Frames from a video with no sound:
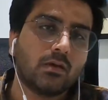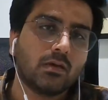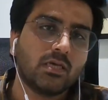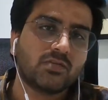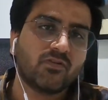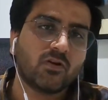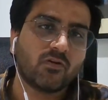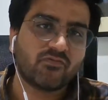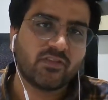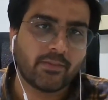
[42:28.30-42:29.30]
each one
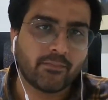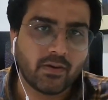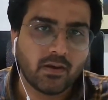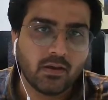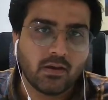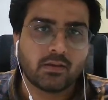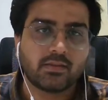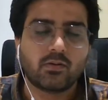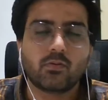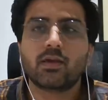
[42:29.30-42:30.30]
of them,
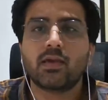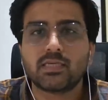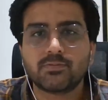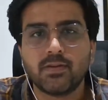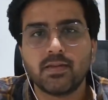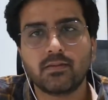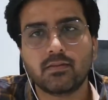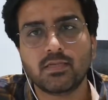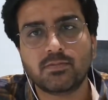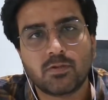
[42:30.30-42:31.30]
that okay, explain
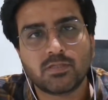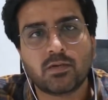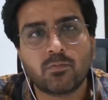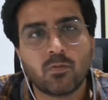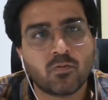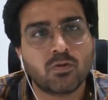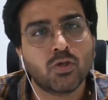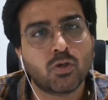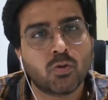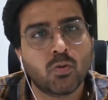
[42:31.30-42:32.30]
this project, what was
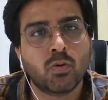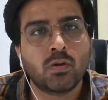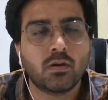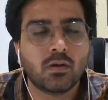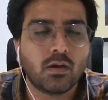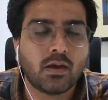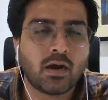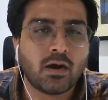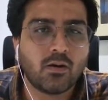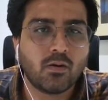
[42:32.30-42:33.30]
your role,
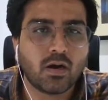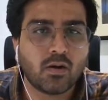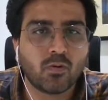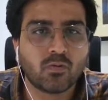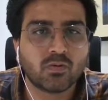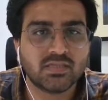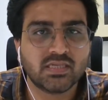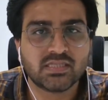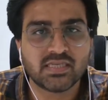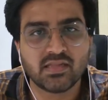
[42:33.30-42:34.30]
what was the
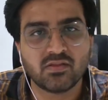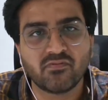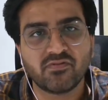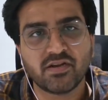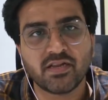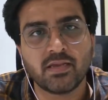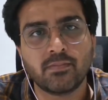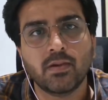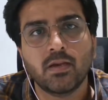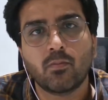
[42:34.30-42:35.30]
strength of the
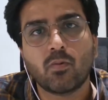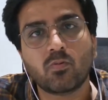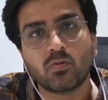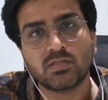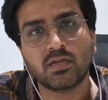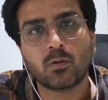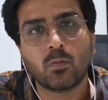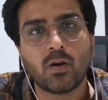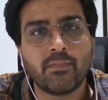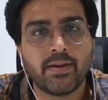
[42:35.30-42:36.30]
team, what was the
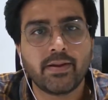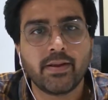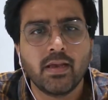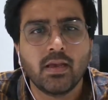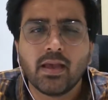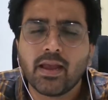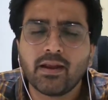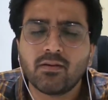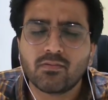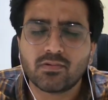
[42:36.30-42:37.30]
requirement,
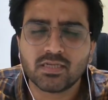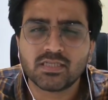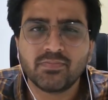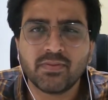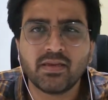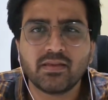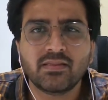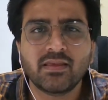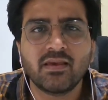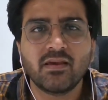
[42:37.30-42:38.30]
and trust me,
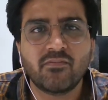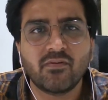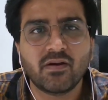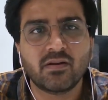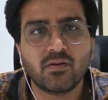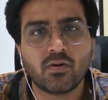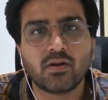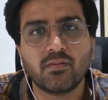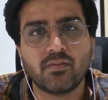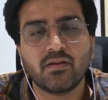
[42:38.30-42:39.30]
they were not
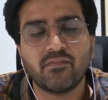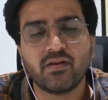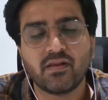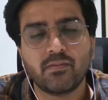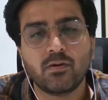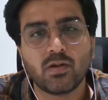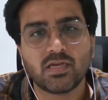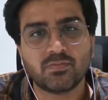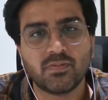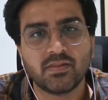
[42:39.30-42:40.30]
even able to
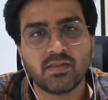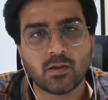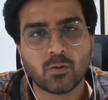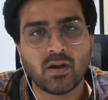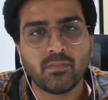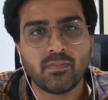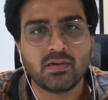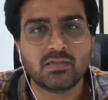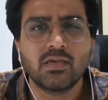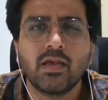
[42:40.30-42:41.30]
explain the
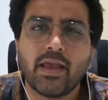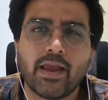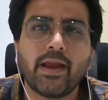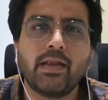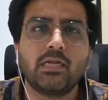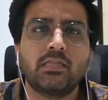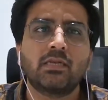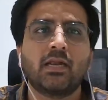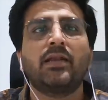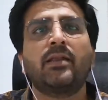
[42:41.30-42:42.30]
requirements. And in the
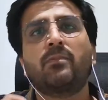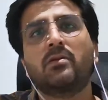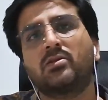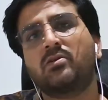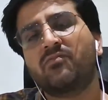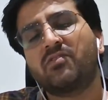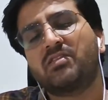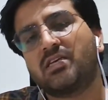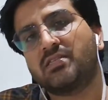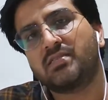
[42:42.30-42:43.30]
90% of the
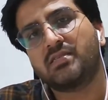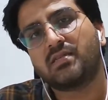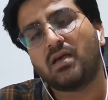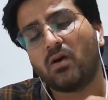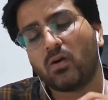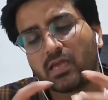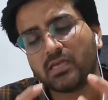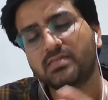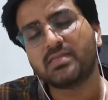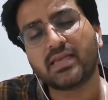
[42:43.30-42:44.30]
chances
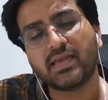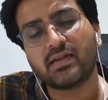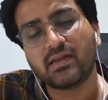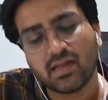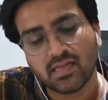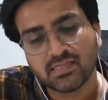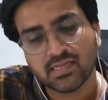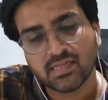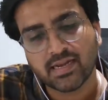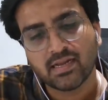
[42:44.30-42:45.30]
cases, I get an answer
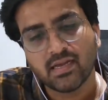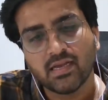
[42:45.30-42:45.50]
that